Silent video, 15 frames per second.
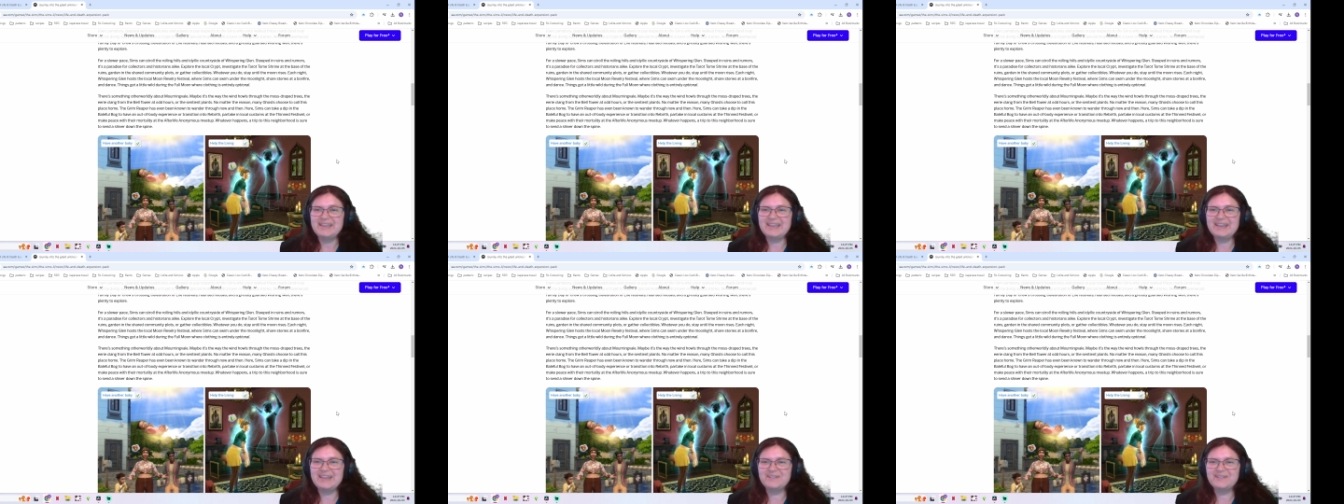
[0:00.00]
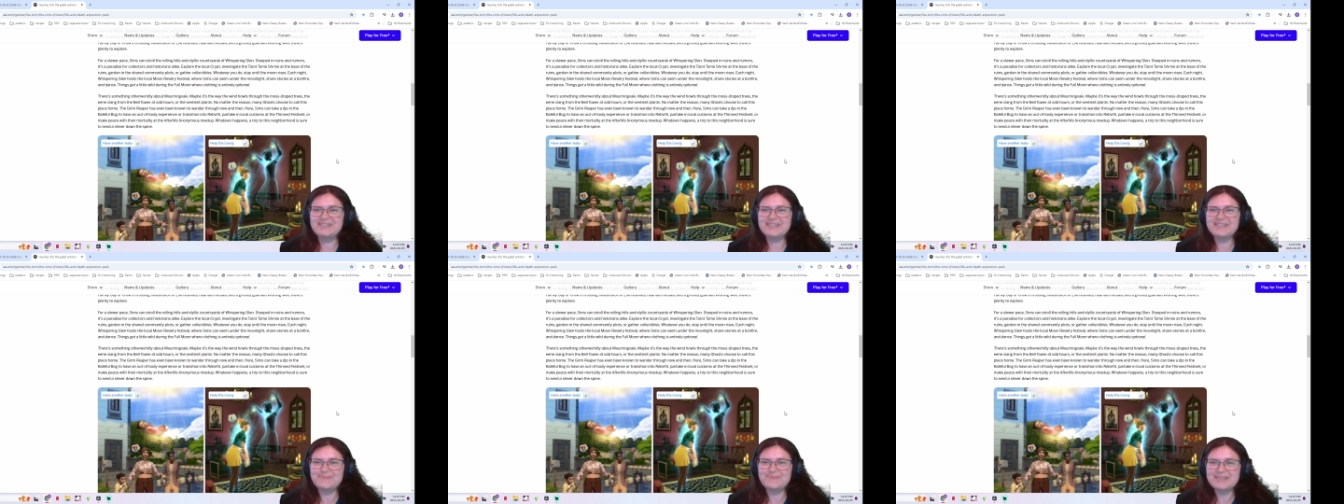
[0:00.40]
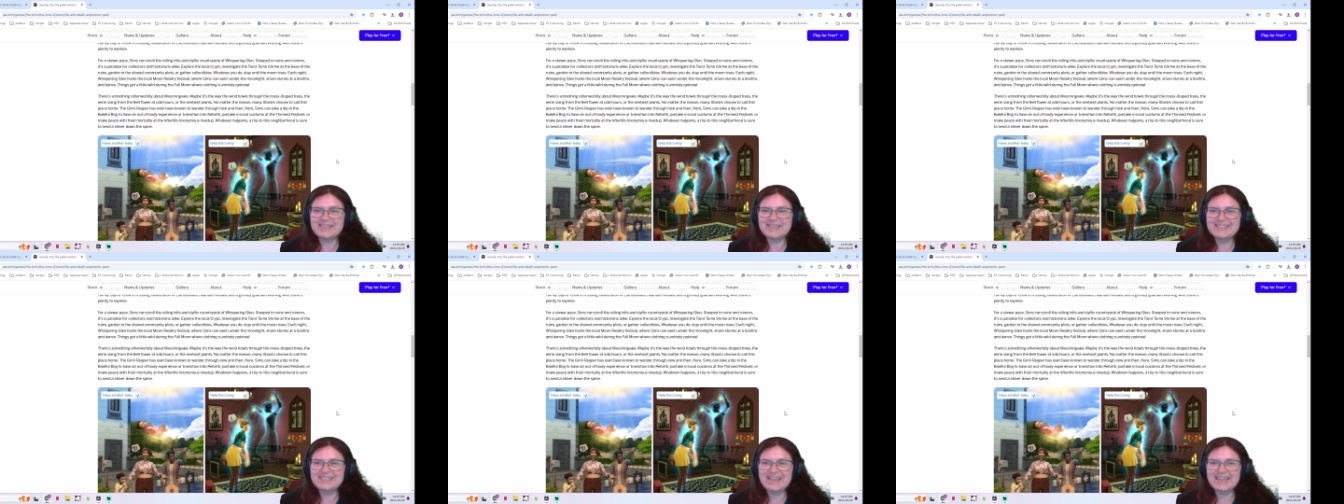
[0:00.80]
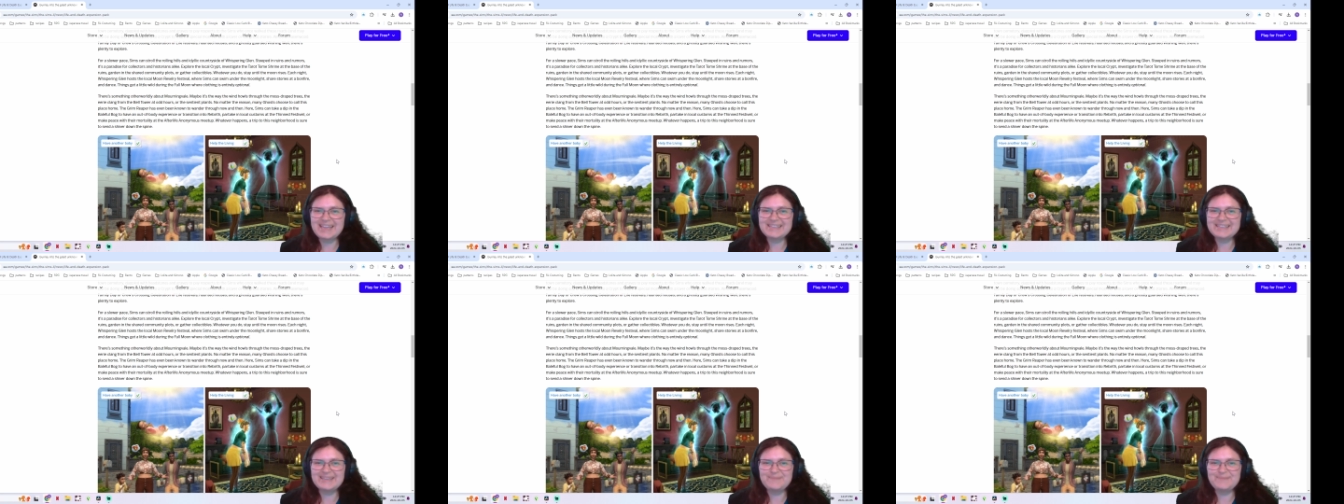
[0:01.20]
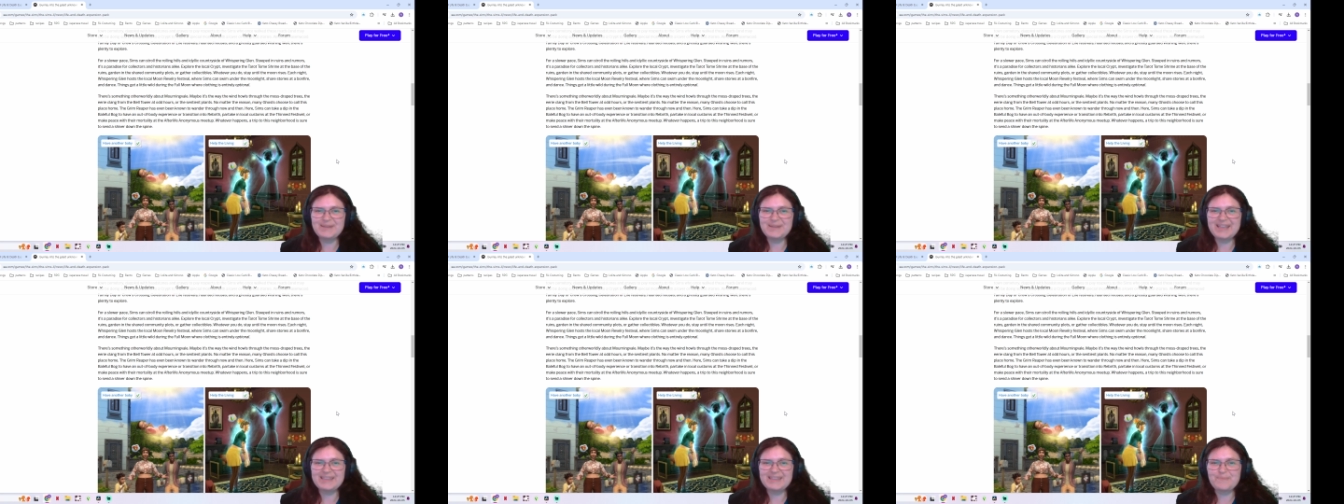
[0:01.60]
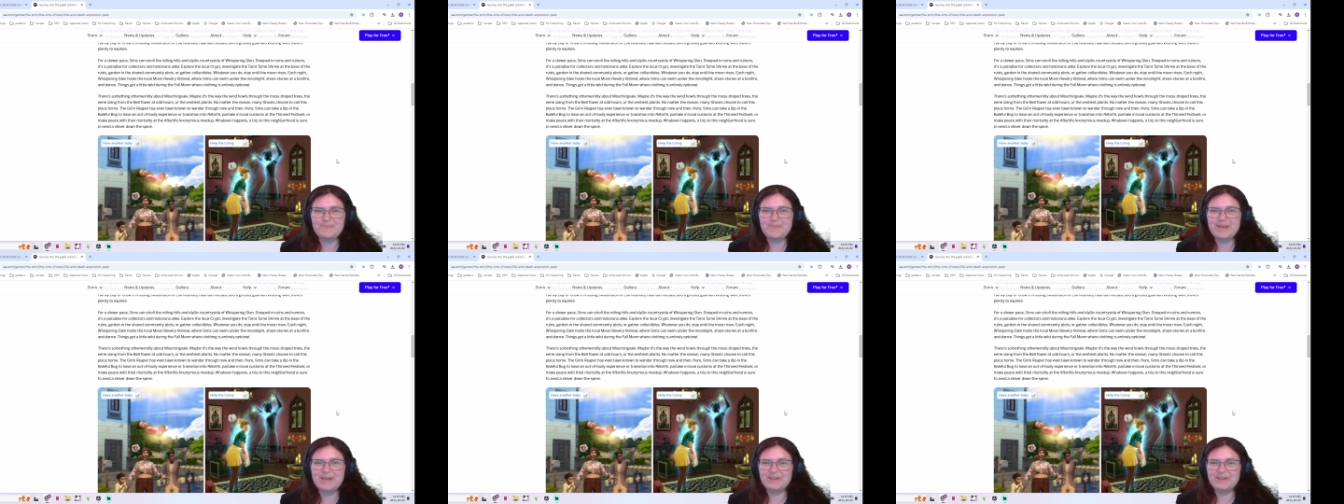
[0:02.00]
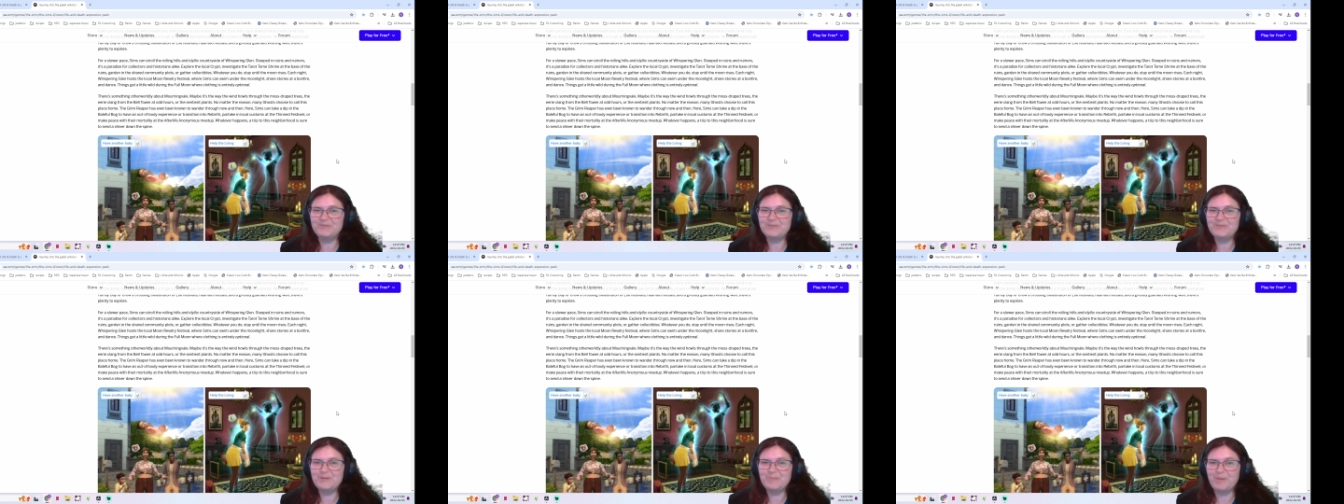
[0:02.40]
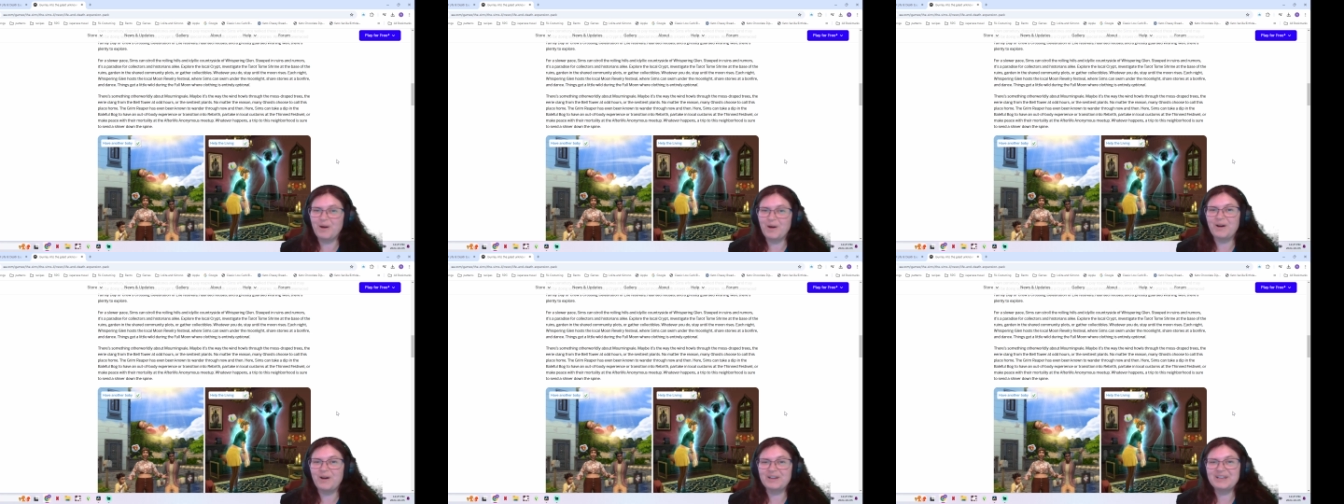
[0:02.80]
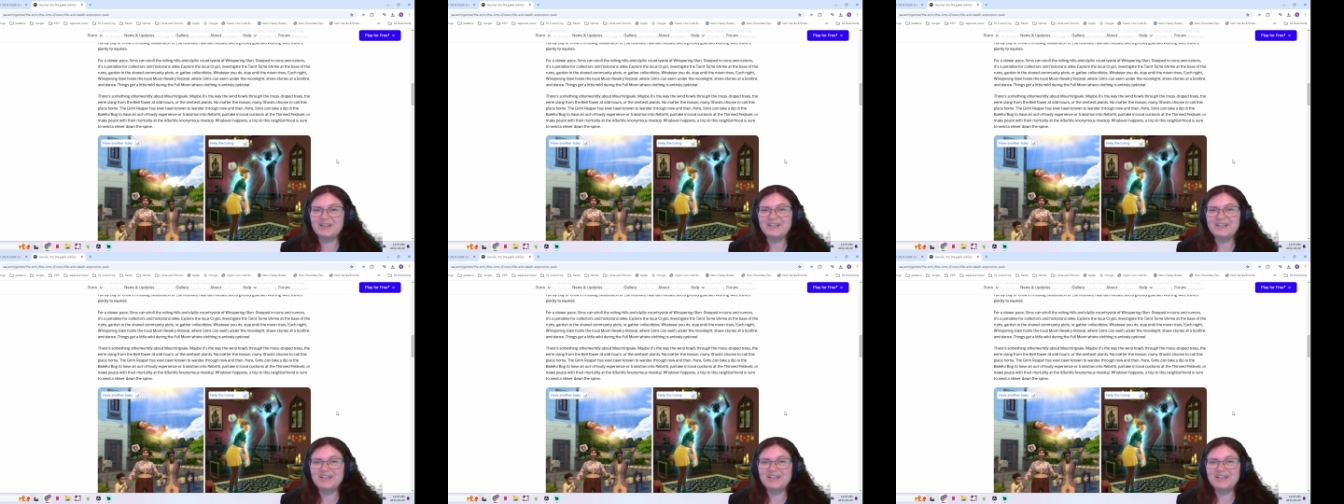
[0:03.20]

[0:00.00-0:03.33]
Here, Sims can take a dip in the baleful bog